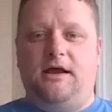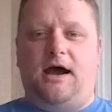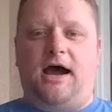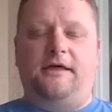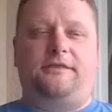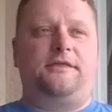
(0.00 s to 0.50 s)

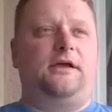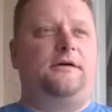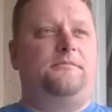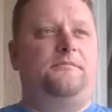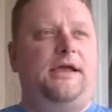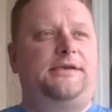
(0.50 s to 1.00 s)
I
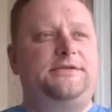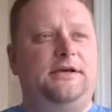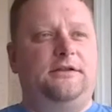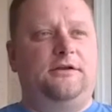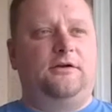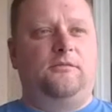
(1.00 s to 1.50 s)
think makes
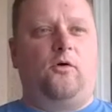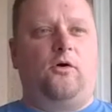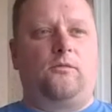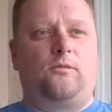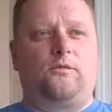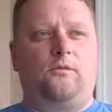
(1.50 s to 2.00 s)
you a little
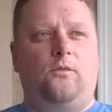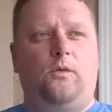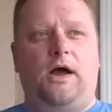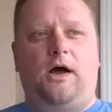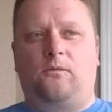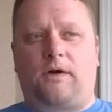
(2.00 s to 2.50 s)
more
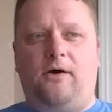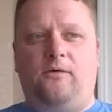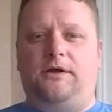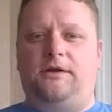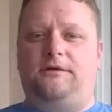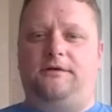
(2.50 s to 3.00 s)
well
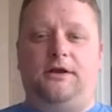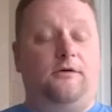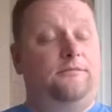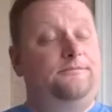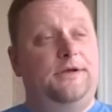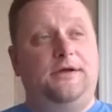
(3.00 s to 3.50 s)
rounded. You know,